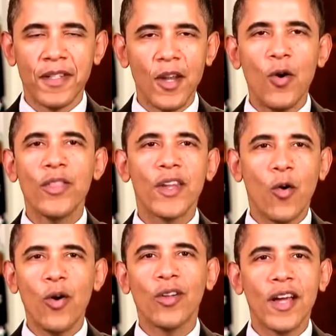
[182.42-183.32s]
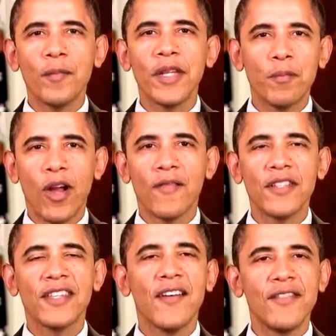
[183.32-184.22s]
know that oil company
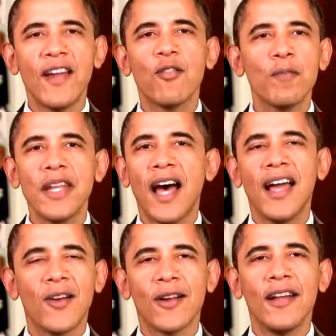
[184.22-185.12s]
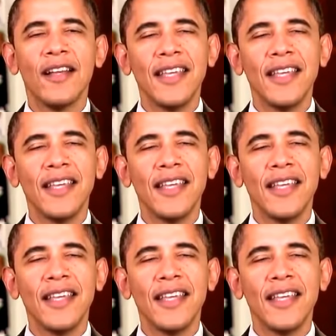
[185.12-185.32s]
profits have never been higher,